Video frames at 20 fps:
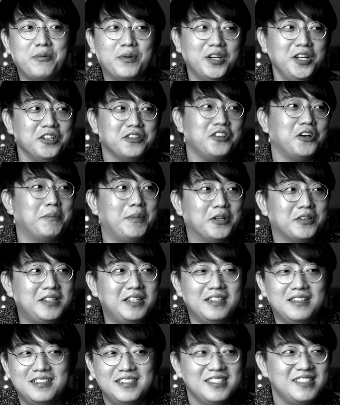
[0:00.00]
We're going to talk about
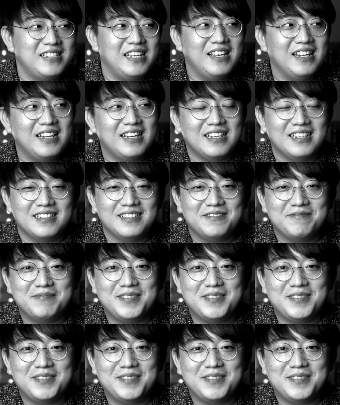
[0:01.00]
it, just say lah.